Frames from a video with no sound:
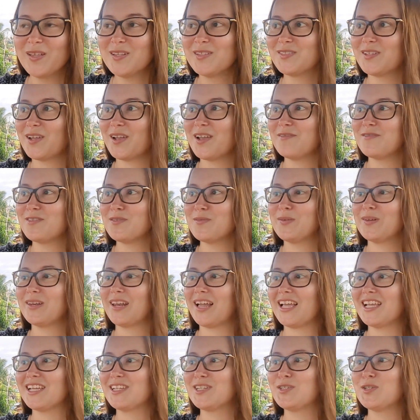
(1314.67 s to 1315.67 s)
So if you would
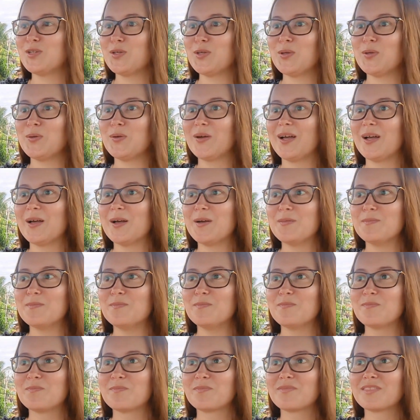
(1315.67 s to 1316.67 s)
like to
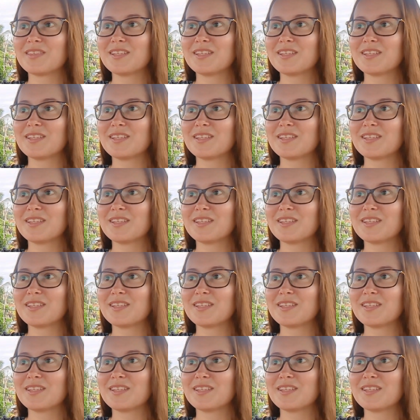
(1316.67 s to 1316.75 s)
um,